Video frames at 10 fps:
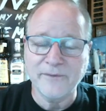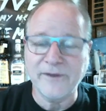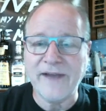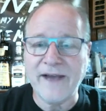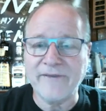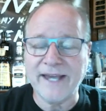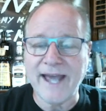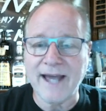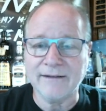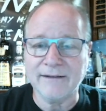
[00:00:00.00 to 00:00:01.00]
What if you have a
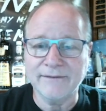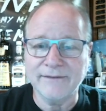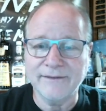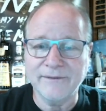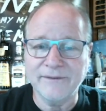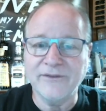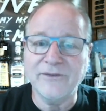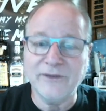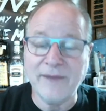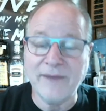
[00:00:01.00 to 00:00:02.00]
cat?
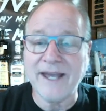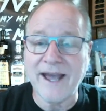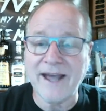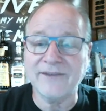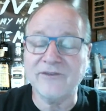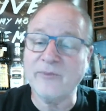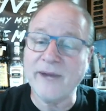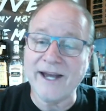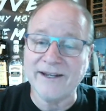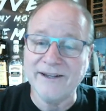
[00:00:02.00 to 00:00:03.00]
You name your cat
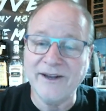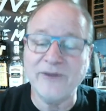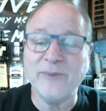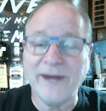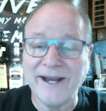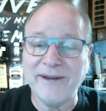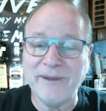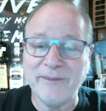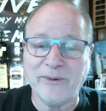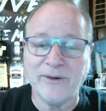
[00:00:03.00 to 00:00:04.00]
Spaghetti. Spaghetti
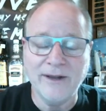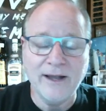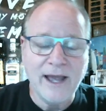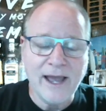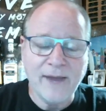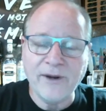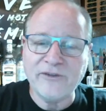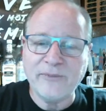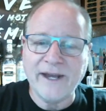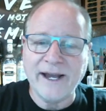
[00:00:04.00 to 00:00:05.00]
and Meatball. Hey,
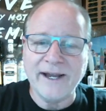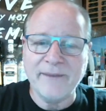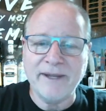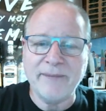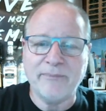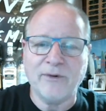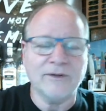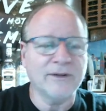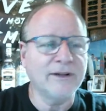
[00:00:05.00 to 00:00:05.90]
where's Spaghetti and Meatball?